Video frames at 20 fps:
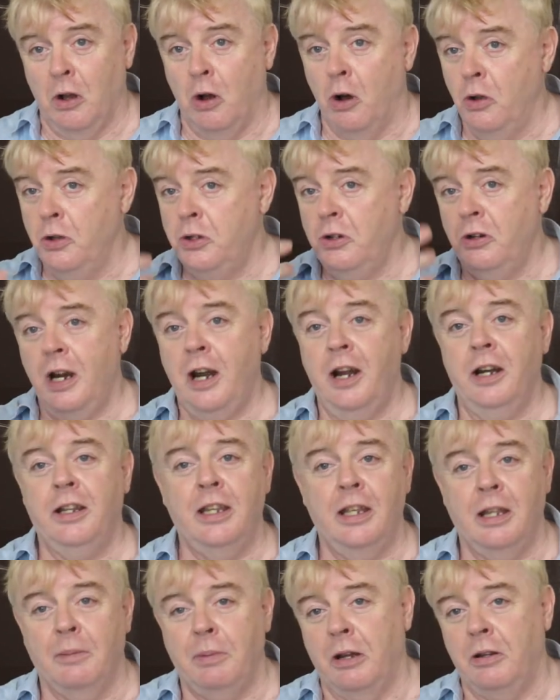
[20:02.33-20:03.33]
All you're
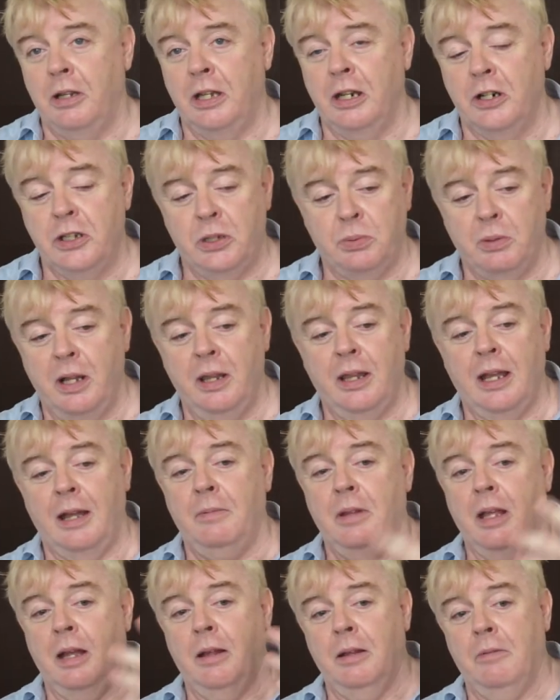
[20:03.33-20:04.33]
arguing about here is whether
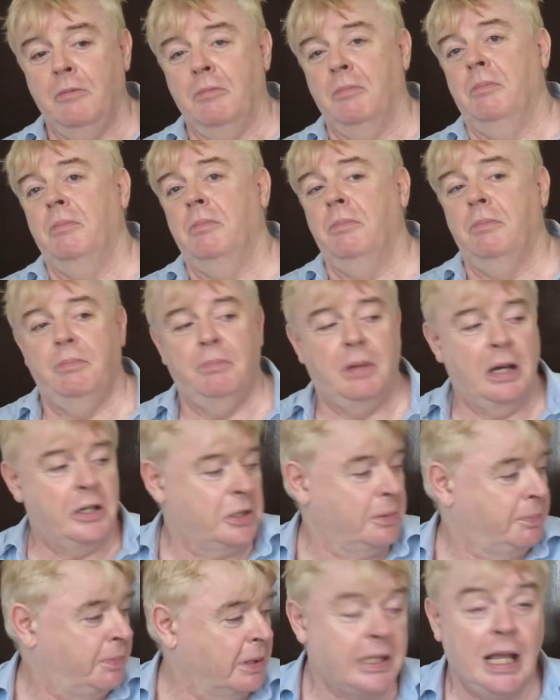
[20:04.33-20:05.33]
that
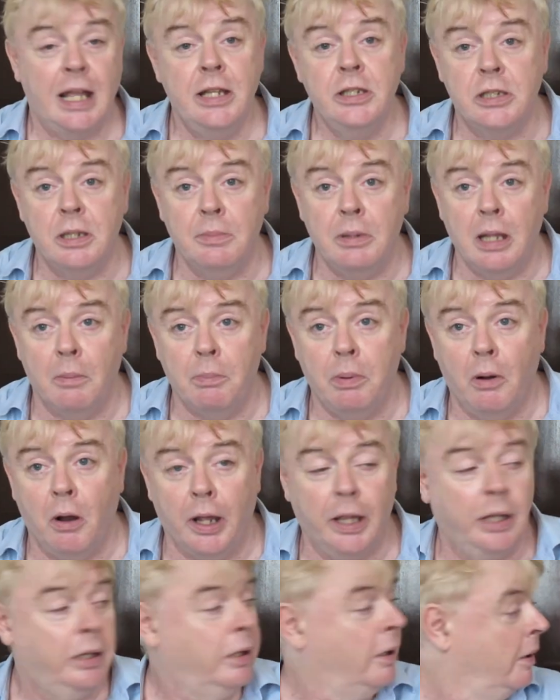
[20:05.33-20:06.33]
person pretends to be a
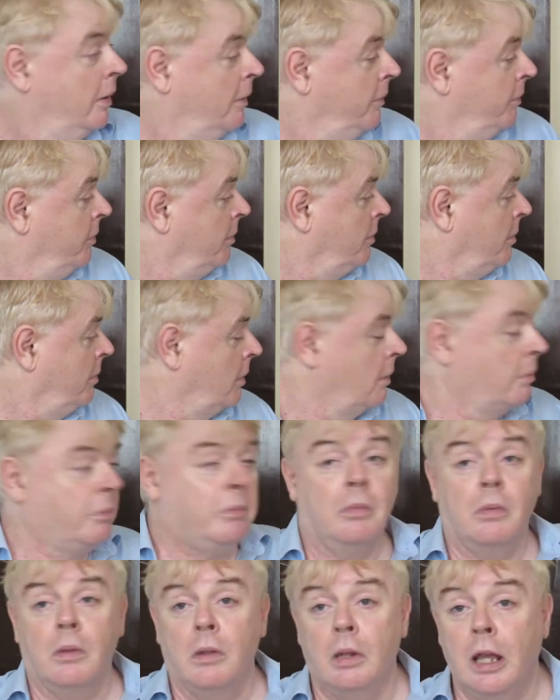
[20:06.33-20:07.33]
boy,
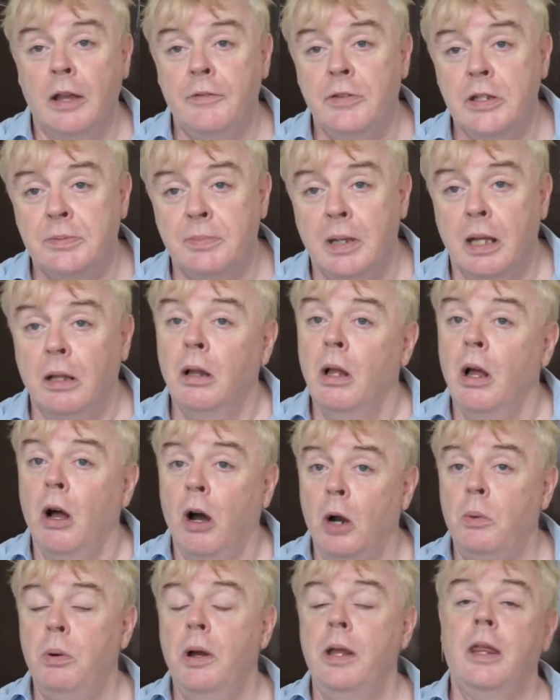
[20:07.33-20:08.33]
if he's male,
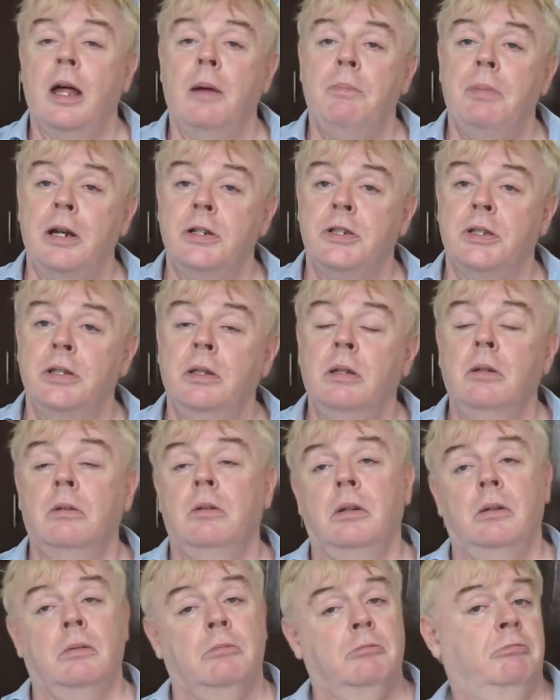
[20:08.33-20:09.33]
or whether that person
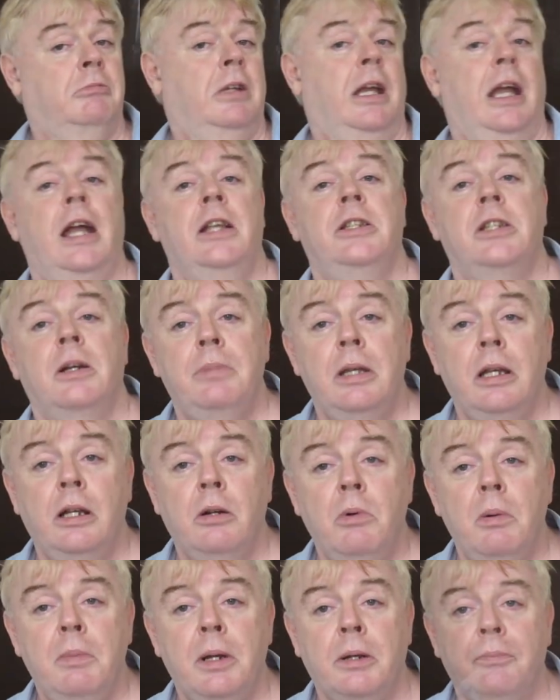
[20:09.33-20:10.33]
ends up being
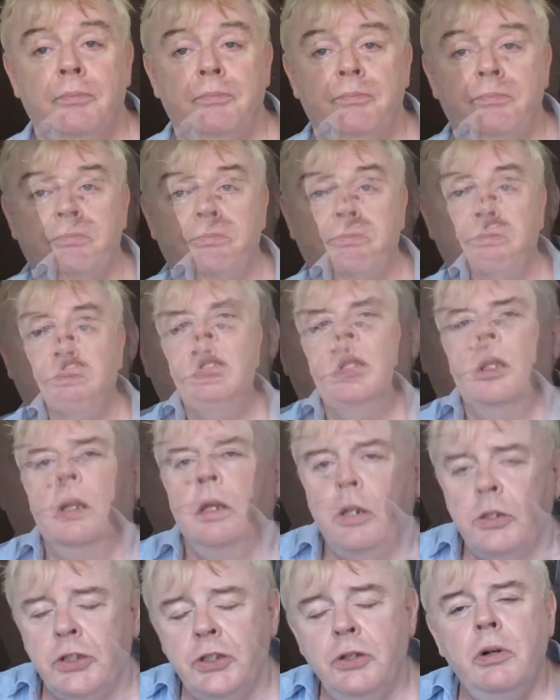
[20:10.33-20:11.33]
a woman.
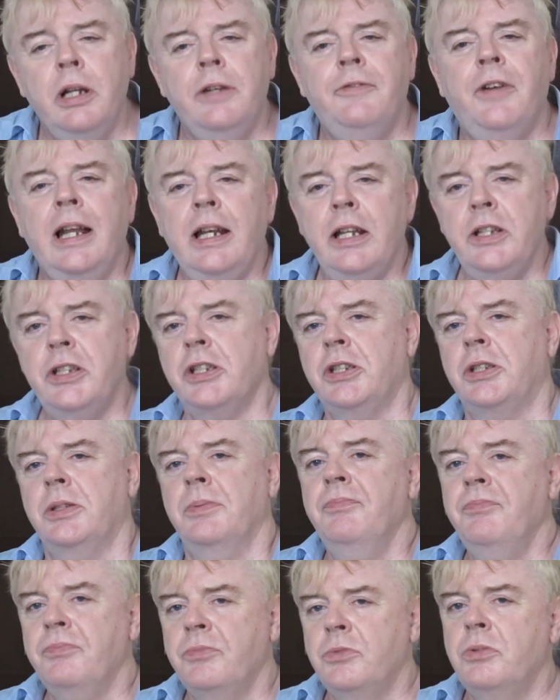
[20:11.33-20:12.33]
There's no advantages
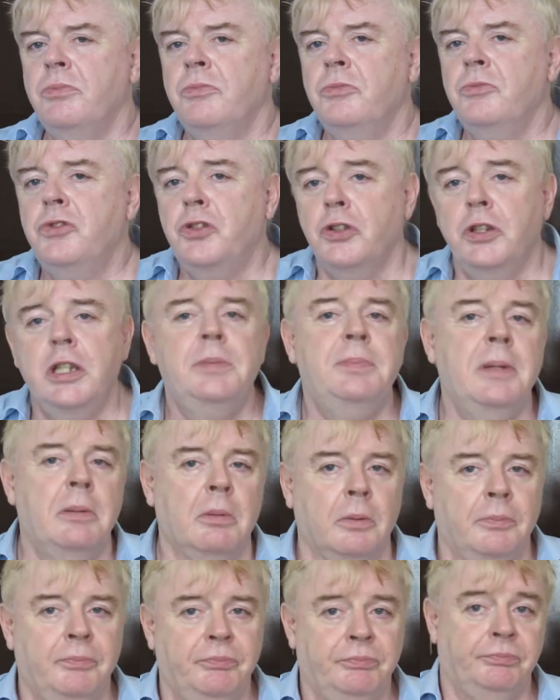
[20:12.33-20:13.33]
to these
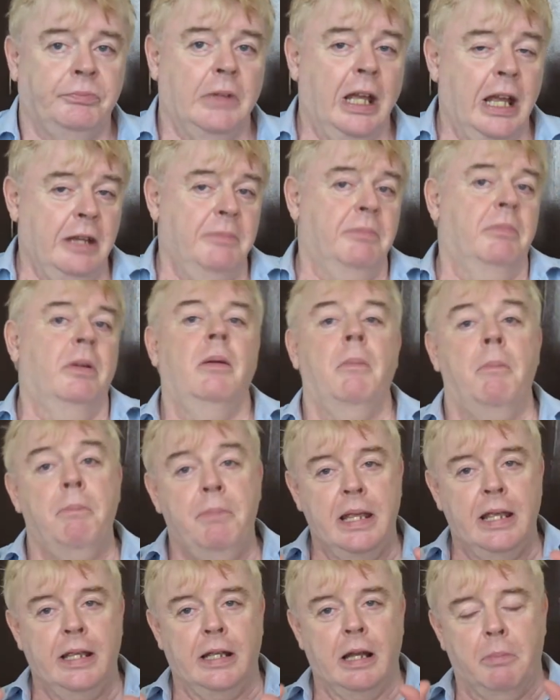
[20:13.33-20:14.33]
people in
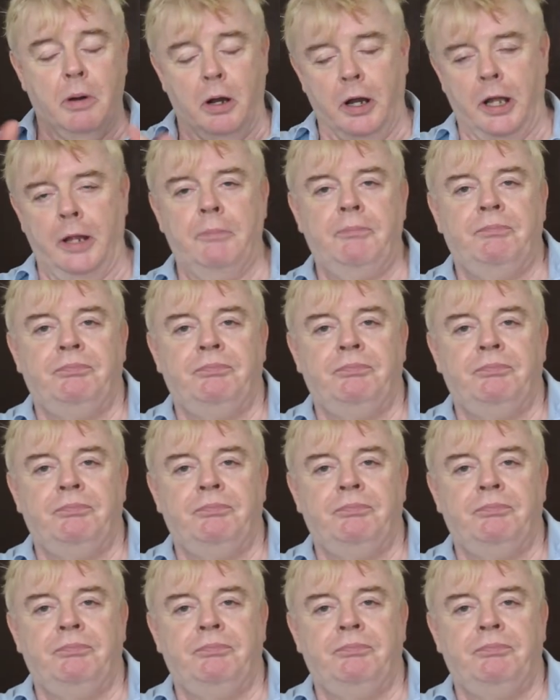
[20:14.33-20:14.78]
being a boy.